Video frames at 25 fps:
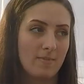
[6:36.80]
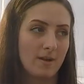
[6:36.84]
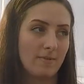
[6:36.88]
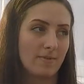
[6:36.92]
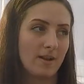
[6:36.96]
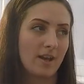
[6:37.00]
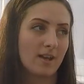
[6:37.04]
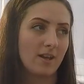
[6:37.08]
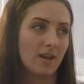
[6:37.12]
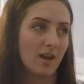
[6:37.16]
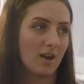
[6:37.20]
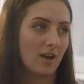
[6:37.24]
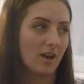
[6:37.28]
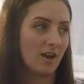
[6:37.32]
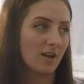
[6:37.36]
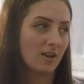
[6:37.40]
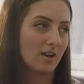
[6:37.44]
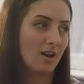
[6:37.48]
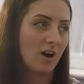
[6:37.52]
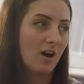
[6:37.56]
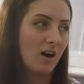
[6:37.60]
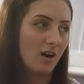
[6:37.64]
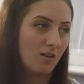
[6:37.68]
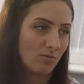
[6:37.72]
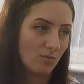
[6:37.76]
I'm like, I
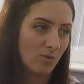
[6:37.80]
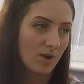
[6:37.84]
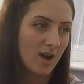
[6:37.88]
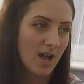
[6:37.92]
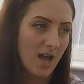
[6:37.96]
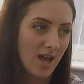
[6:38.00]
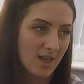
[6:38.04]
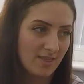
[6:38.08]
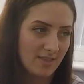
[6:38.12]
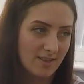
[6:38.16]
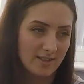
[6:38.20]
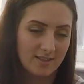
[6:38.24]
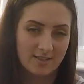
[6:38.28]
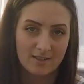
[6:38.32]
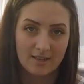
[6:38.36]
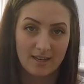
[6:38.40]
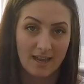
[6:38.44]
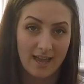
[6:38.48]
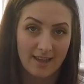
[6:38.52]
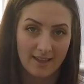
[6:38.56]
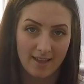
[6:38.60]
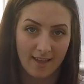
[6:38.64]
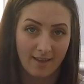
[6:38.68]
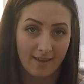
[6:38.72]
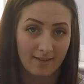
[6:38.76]
can't wear these
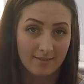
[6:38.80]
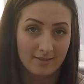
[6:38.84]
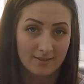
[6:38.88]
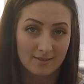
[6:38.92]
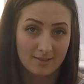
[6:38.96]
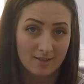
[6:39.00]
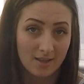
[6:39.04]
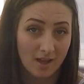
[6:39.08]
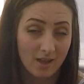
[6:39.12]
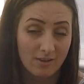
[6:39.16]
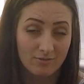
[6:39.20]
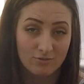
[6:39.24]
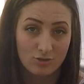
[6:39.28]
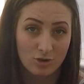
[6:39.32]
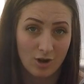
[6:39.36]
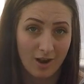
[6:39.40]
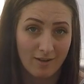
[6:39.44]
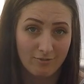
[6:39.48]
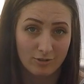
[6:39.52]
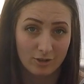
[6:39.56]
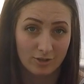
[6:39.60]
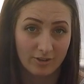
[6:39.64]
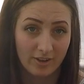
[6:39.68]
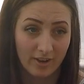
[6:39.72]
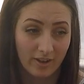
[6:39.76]
leggings that I've
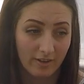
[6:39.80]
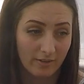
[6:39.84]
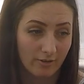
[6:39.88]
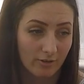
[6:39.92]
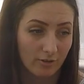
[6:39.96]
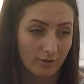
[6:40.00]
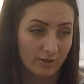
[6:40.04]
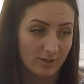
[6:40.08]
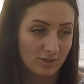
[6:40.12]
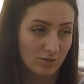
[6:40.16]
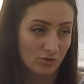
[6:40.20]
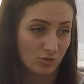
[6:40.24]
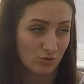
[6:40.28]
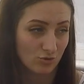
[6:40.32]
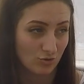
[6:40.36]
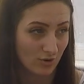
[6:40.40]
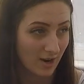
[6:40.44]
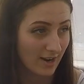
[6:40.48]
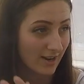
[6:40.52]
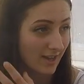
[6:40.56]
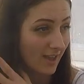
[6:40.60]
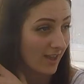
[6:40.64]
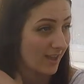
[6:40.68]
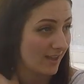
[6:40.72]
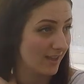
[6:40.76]
travelled in, or this
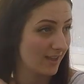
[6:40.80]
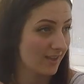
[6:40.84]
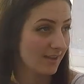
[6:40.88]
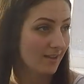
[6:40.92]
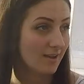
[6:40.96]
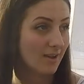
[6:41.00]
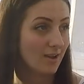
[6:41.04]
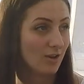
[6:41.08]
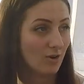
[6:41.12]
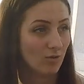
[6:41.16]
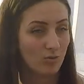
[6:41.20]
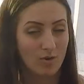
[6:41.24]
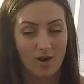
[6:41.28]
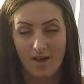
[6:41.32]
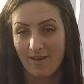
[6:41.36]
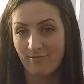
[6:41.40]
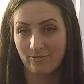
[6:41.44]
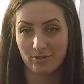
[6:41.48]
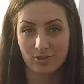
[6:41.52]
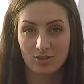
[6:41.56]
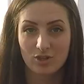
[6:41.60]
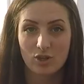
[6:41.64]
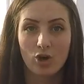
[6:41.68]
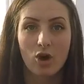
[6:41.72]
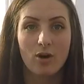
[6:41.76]
tracky,
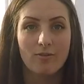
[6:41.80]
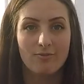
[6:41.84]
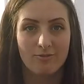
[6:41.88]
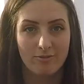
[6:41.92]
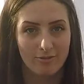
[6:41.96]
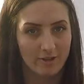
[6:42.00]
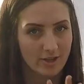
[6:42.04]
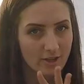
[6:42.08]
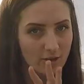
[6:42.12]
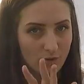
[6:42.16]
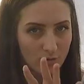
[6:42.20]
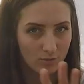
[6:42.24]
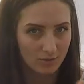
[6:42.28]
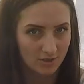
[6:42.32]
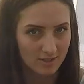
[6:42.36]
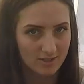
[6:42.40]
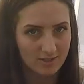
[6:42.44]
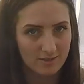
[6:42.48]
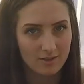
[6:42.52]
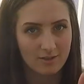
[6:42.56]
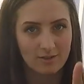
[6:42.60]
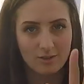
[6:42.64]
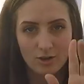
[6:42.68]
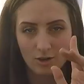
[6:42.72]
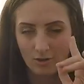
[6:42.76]
whatever's comfy.
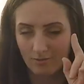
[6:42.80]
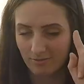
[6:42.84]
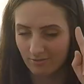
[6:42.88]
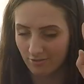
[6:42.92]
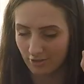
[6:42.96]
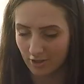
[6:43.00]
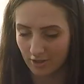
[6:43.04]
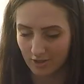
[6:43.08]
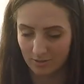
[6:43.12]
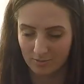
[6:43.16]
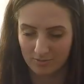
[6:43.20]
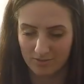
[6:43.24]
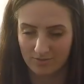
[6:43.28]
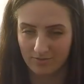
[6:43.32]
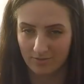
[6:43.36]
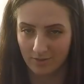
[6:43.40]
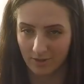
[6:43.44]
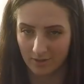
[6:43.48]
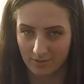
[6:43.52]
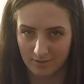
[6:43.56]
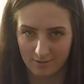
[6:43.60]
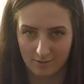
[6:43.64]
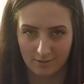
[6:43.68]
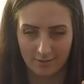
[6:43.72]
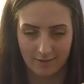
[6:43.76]
Always comfort comes
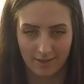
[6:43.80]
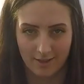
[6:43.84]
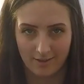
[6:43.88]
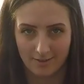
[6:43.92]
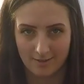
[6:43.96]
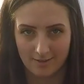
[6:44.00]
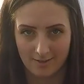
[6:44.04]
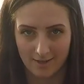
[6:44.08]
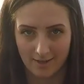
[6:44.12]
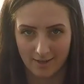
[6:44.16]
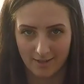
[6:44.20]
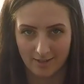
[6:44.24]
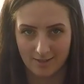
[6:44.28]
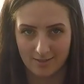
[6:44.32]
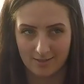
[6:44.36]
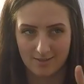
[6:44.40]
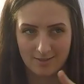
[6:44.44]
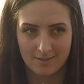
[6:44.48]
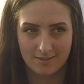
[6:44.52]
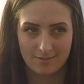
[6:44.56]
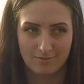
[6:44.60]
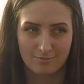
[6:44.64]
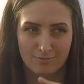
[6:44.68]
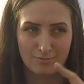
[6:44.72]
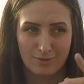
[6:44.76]
first on gig
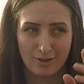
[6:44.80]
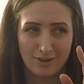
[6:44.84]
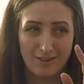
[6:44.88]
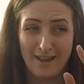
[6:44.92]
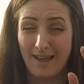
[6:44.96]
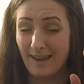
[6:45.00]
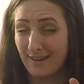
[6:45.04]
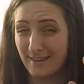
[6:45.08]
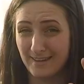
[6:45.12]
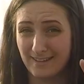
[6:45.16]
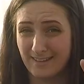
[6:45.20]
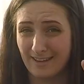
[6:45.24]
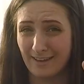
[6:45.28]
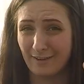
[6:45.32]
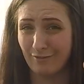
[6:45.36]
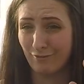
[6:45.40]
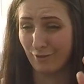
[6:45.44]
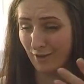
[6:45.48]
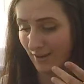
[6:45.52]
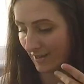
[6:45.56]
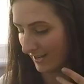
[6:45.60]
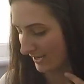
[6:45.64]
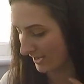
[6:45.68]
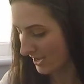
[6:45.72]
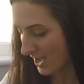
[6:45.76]
days. Well, any day
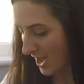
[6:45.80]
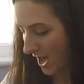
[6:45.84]
really.